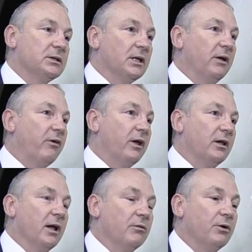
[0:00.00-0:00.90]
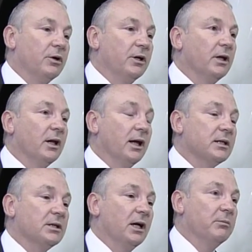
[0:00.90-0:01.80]
significant downturn in the
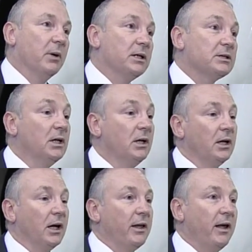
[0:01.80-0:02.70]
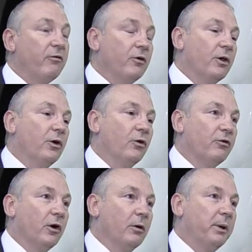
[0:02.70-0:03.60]
last 9 months, and therefore the
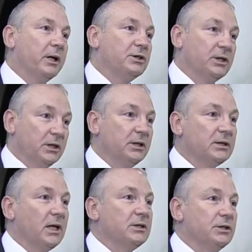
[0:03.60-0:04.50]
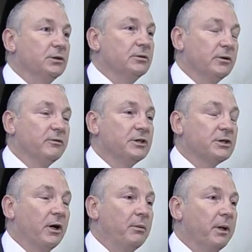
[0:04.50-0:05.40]
overall picture is as you have
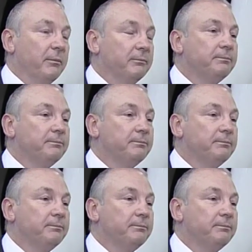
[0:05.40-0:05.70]
described it.